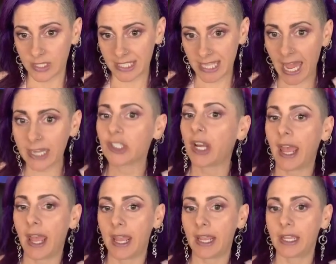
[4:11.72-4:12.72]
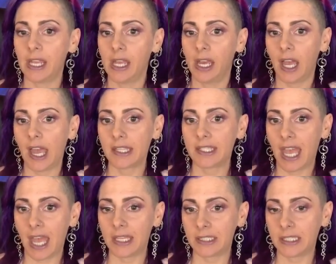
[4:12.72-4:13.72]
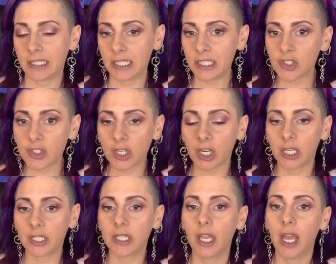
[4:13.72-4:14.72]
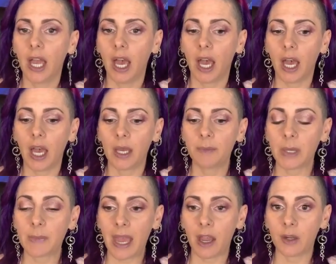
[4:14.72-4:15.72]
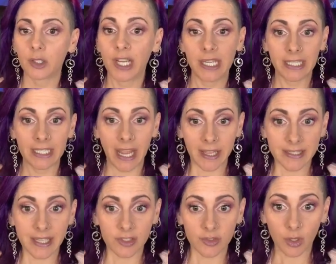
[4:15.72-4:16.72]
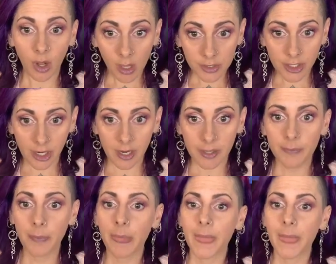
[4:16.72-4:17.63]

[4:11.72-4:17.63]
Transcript: Saturday at 10 Eastern um, about creating an ancestral altar.